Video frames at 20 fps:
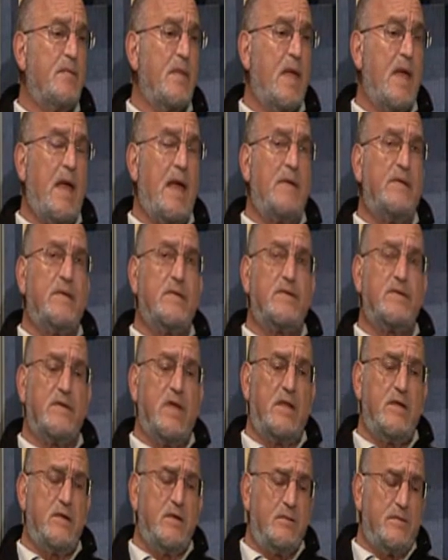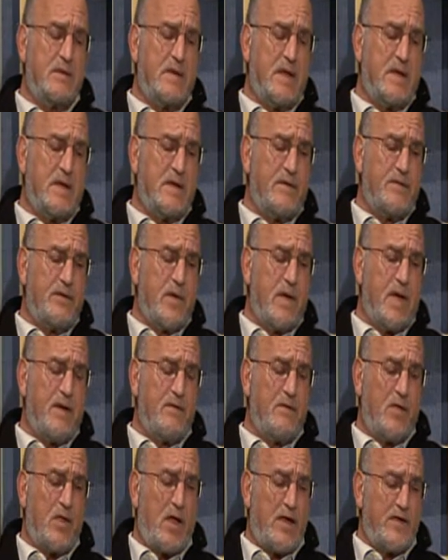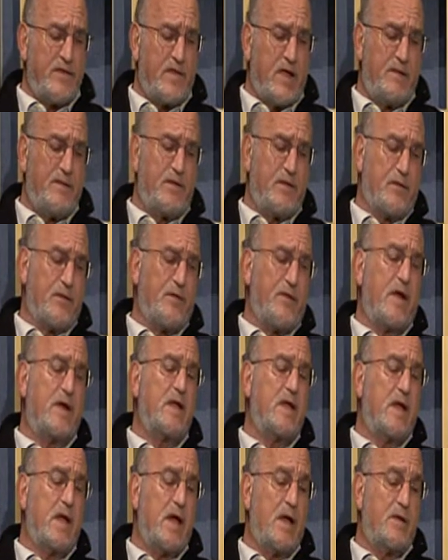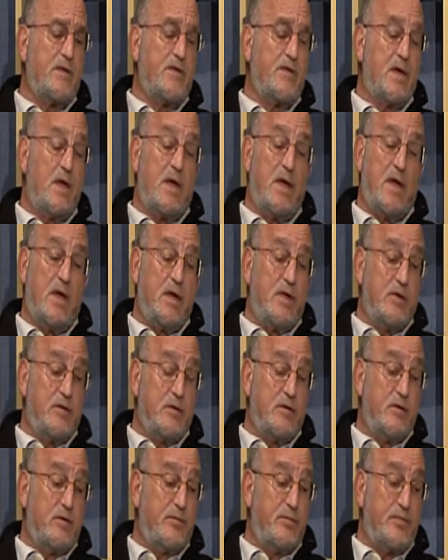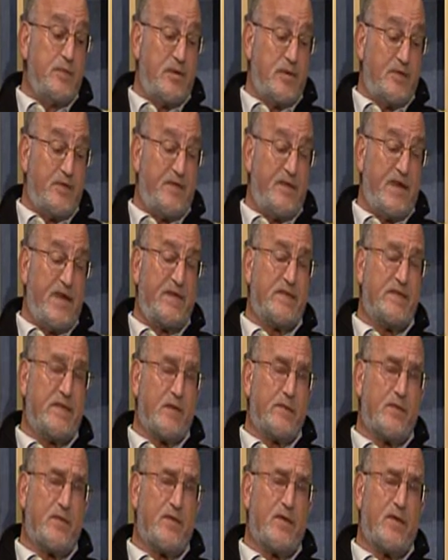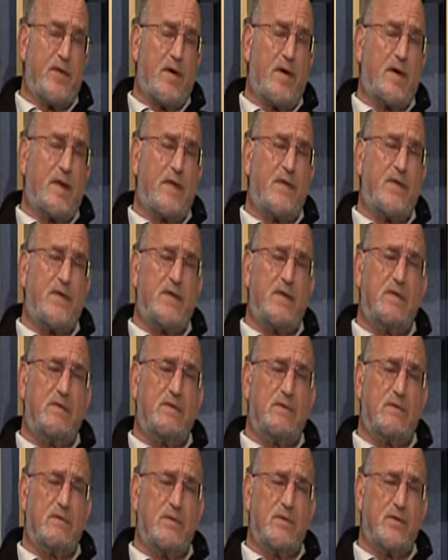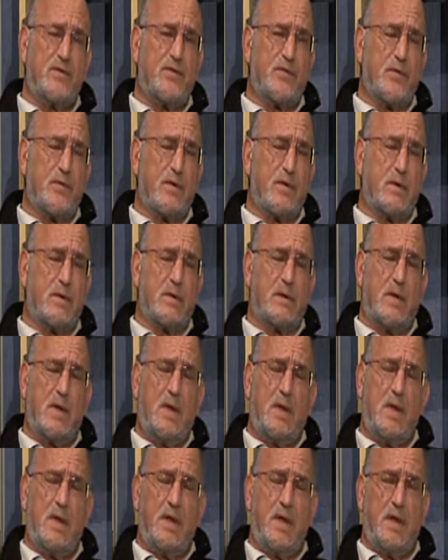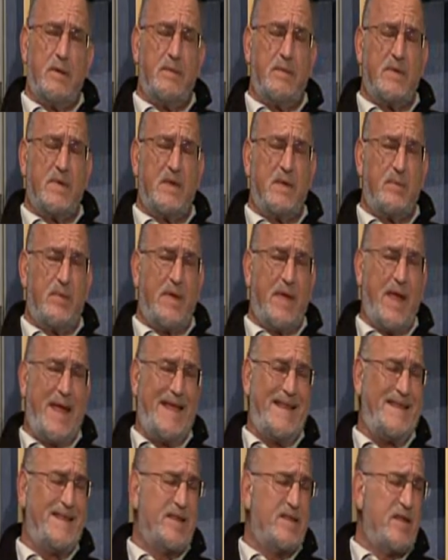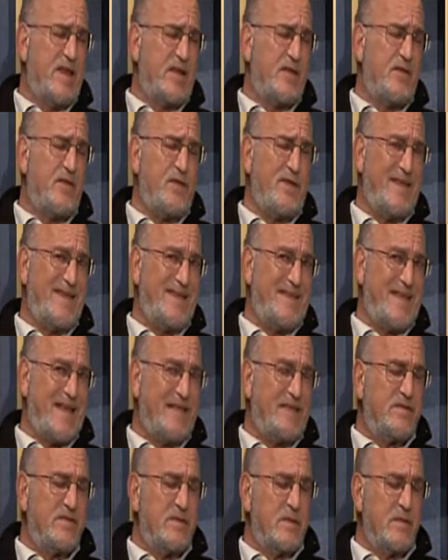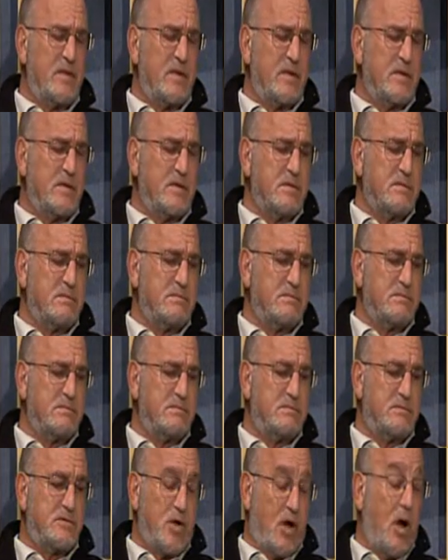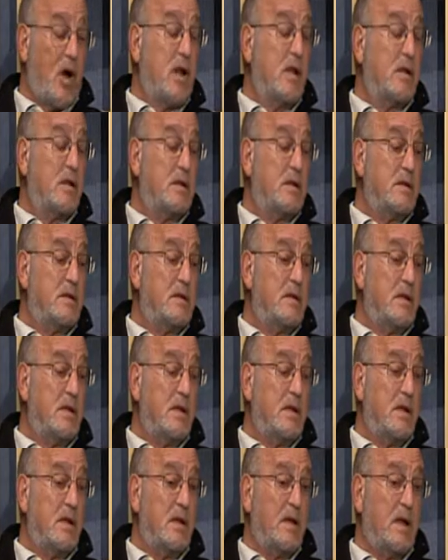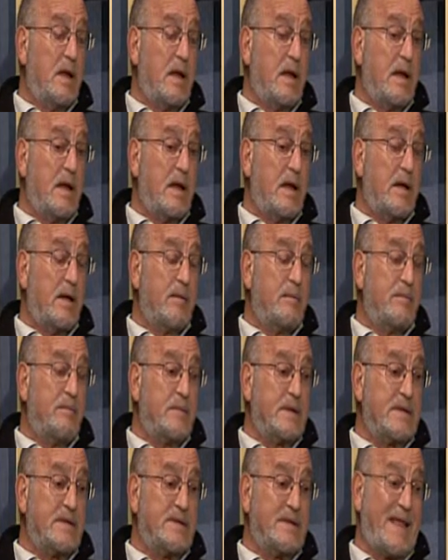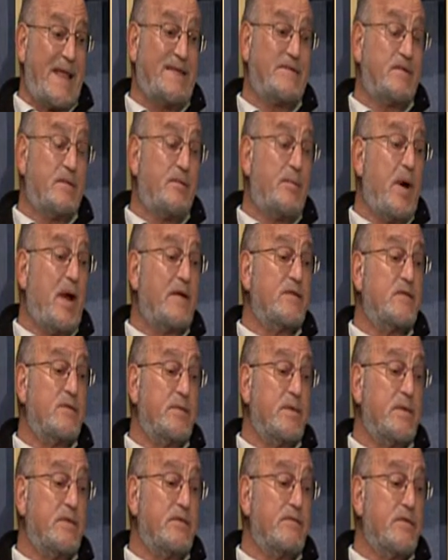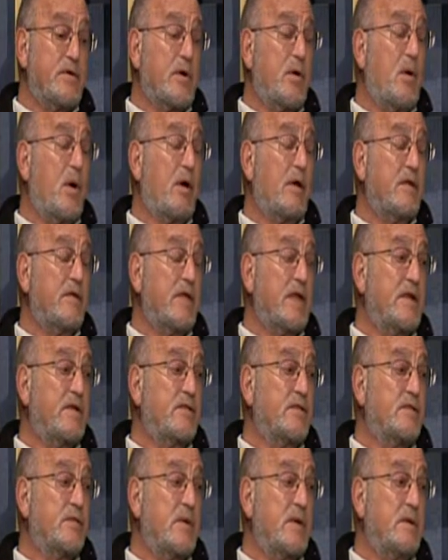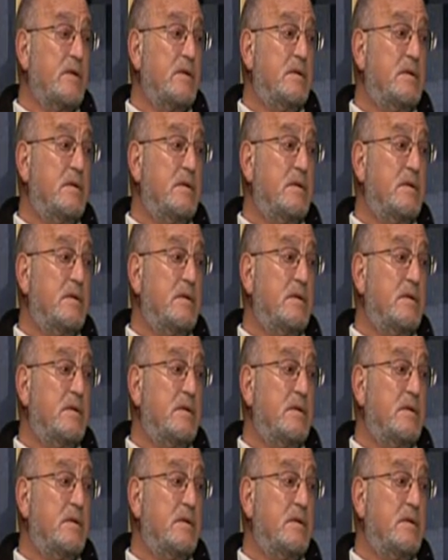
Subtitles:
And if you have a lot of stuff in the front of your house, you can put a fence up in front. I think the rules were it could be 8 to 10 feet. That's a little tall, but that's a possibility of requiring that as well.